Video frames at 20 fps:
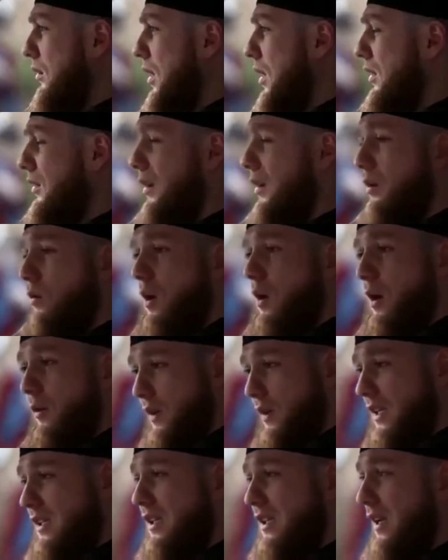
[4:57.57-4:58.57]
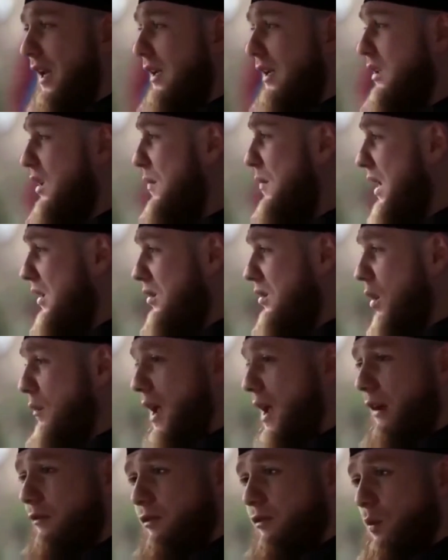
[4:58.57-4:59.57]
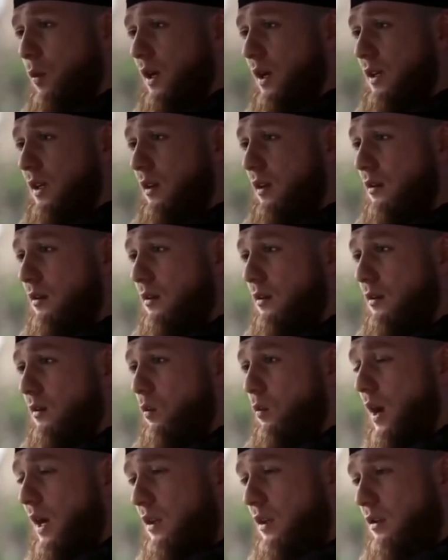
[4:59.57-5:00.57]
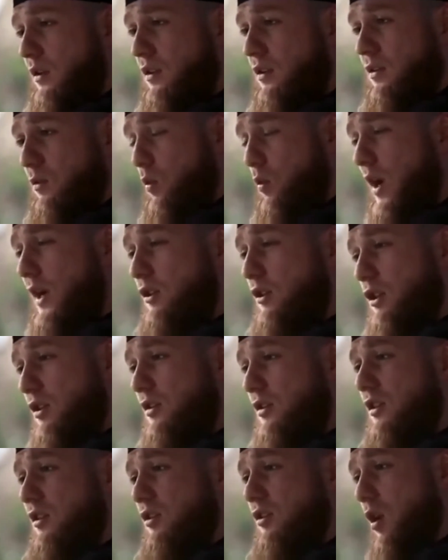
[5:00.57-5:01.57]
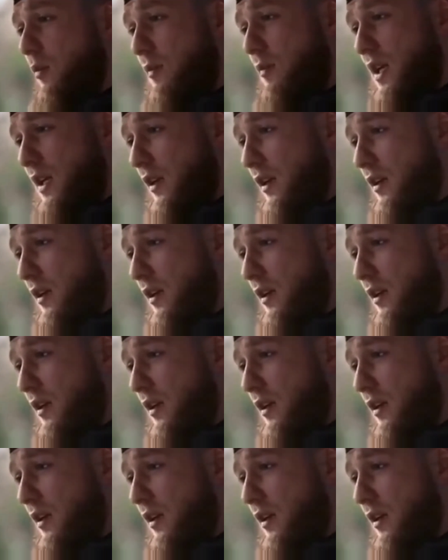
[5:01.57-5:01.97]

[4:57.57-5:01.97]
I tell you what, if that's the case, you better stop everyone then. Why are you gonna? Why are you just gonna stop me?